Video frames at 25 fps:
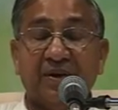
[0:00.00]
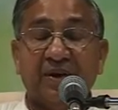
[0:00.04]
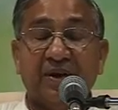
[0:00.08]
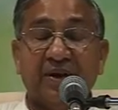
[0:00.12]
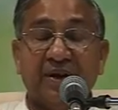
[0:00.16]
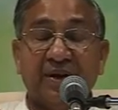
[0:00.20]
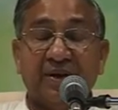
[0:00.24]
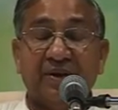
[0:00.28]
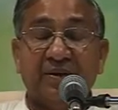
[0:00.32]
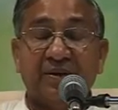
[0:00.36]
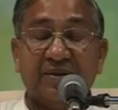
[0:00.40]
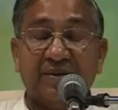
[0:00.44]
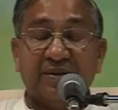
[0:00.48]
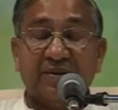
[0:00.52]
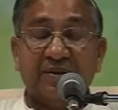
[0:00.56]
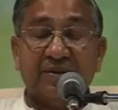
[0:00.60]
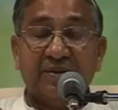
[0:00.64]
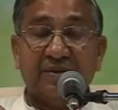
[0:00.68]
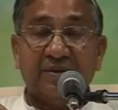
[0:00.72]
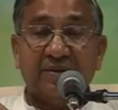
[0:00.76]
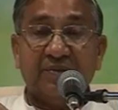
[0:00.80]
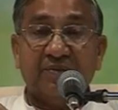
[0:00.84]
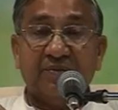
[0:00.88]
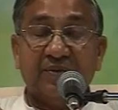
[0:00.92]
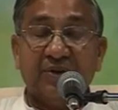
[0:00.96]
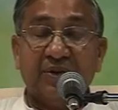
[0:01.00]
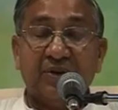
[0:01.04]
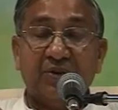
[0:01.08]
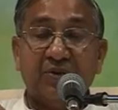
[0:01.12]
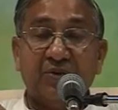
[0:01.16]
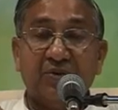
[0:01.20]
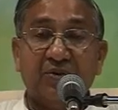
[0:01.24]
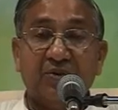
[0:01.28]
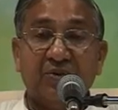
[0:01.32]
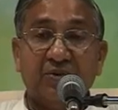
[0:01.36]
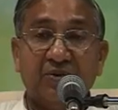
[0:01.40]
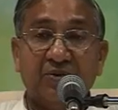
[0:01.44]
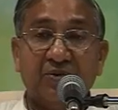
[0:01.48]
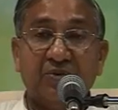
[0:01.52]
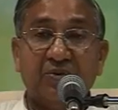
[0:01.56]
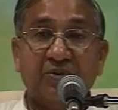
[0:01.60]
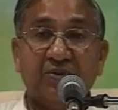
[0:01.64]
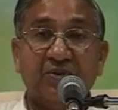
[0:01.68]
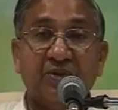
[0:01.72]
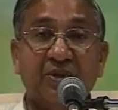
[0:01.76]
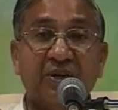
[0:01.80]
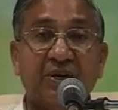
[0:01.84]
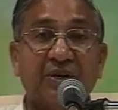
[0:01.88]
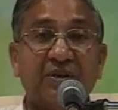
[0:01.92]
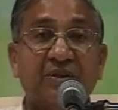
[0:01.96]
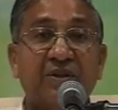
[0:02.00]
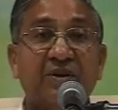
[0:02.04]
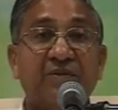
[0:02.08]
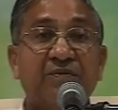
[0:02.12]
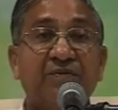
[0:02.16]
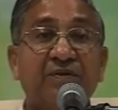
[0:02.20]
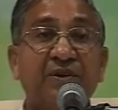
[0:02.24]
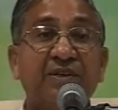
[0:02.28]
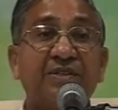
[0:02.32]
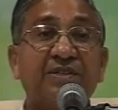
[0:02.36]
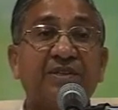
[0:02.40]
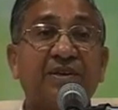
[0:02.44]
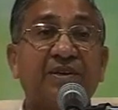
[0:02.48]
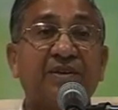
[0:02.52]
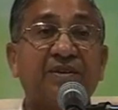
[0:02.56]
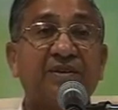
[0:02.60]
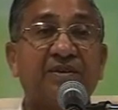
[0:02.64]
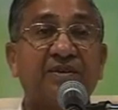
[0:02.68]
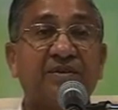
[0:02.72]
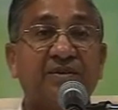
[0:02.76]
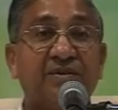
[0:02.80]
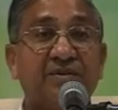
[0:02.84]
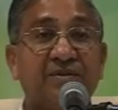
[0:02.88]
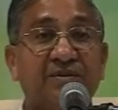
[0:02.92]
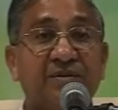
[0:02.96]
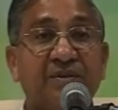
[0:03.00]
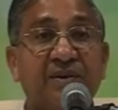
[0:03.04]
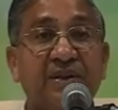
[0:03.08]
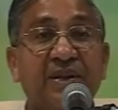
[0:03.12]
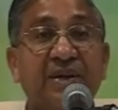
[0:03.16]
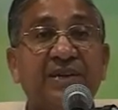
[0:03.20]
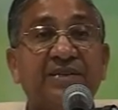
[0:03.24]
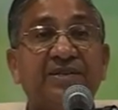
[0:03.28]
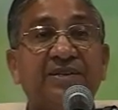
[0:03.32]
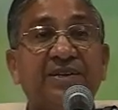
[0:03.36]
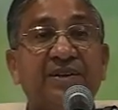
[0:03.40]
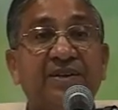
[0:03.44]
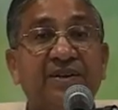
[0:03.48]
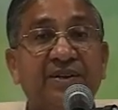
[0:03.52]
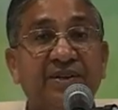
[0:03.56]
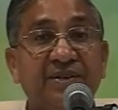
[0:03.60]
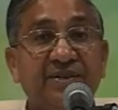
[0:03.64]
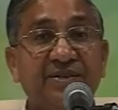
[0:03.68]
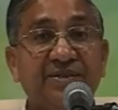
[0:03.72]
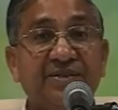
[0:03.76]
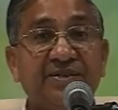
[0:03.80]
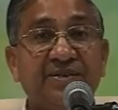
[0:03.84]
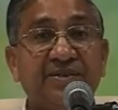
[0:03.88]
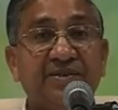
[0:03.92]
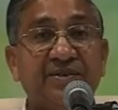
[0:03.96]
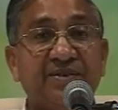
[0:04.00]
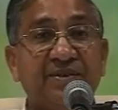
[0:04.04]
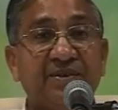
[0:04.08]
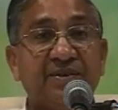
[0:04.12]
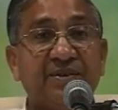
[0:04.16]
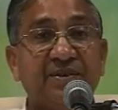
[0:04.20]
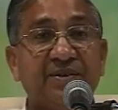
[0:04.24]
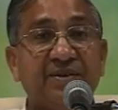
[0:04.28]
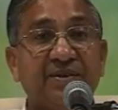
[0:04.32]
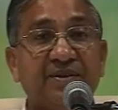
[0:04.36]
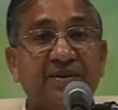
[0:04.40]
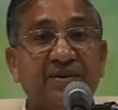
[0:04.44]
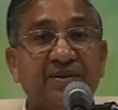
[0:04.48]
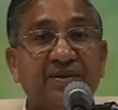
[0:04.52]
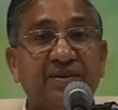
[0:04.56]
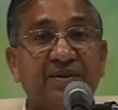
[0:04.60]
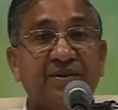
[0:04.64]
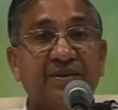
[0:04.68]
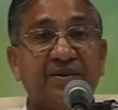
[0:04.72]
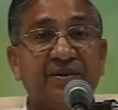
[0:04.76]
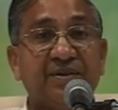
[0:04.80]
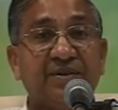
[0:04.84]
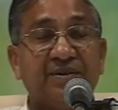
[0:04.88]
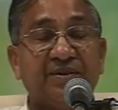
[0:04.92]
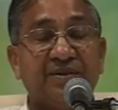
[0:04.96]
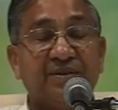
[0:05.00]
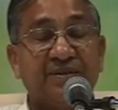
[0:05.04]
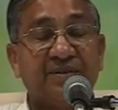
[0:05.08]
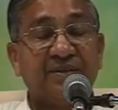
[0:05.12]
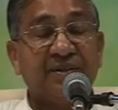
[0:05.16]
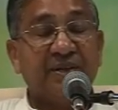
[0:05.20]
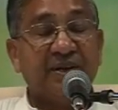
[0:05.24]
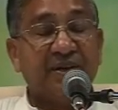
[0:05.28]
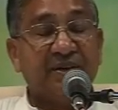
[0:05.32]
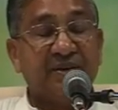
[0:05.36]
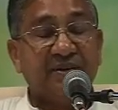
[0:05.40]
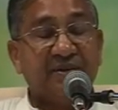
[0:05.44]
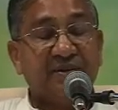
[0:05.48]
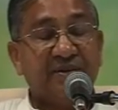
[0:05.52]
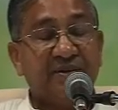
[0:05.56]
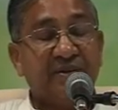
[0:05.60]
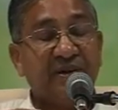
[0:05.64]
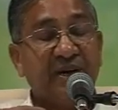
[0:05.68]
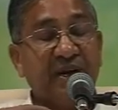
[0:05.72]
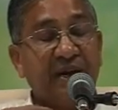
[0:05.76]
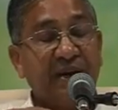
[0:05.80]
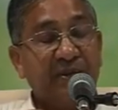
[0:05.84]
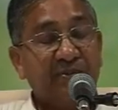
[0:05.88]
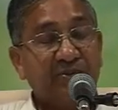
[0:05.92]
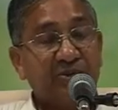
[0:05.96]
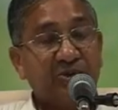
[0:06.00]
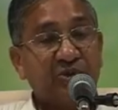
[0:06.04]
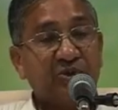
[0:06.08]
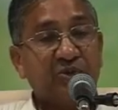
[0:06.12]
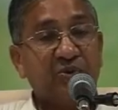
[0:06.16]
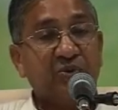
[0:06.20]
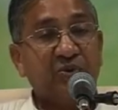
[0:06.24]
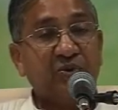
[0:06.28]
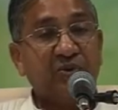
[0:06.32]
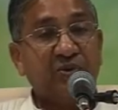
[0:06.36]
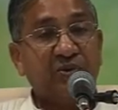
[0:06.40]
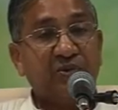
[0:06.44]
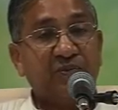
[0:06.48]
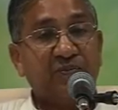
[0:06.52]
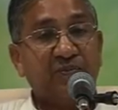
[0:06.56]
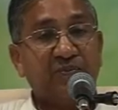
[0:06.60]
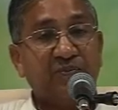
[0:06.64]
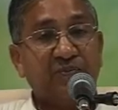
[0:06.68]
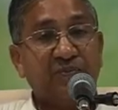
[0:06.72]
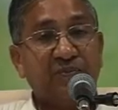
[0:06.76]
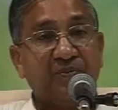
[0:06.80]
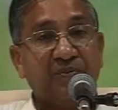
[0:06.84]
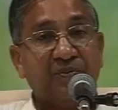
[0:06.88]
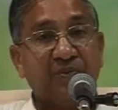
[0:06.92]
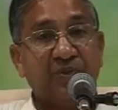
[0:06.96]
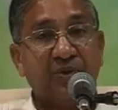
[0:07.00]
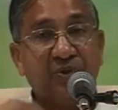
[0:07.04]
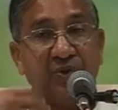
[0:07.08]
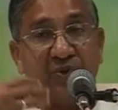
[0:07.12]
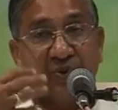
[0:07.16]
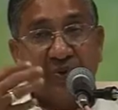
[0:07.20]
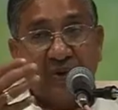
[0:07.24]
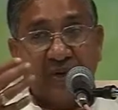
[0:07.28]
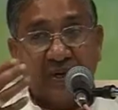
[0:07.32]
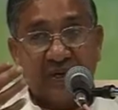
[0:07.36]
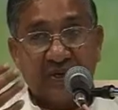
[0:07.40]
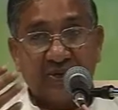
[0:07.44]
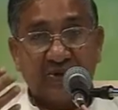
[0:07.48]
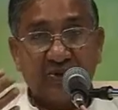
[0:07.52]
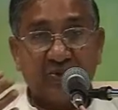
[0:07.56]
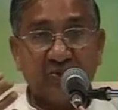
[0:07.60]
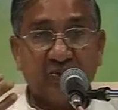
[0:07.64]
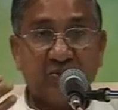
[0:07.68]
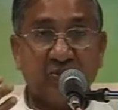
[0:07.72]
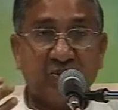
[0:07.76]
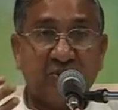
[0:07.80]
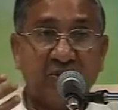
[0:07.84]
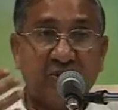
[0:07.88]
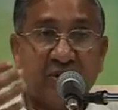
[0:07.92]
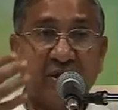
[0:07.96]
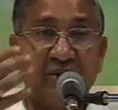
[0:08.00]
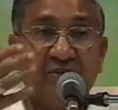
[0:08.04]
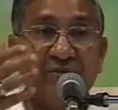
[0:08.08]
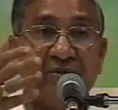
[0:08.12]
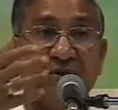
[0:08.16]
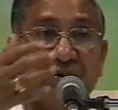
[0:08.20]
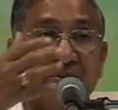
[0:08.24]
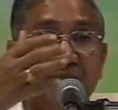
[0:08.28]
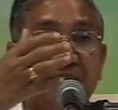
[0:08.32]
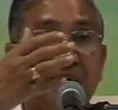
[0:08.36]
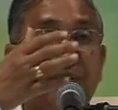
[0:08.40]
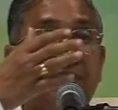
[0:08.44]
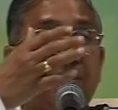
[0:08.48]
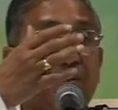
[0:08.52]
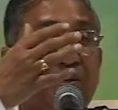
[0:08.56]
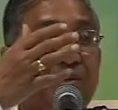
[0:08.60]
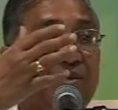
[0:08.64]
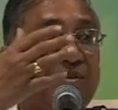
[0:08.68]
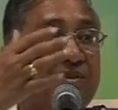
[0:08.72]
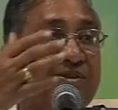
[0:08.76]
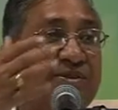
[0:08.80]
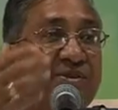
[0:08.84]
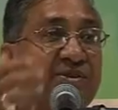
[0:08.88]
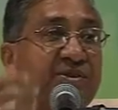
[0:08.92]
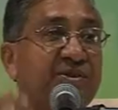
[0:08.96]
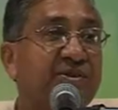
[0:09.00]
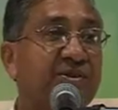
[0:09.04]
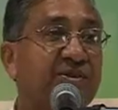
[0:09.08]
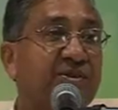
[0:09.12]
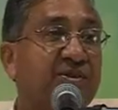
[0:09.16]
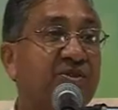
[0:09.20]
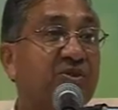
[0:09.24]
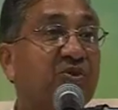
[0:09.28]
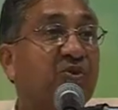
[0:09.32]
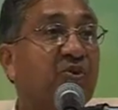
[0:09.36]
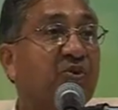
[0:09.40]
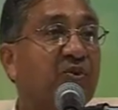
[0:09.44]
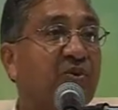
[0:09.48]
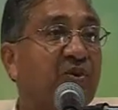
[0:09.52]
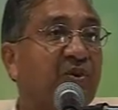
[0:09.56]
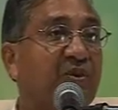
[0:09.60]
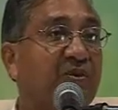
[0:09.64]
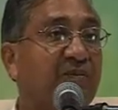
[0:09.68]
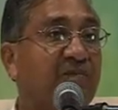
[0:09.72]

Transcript: and we know that the first lesson is that I am soul, you are soul, everybody is soul.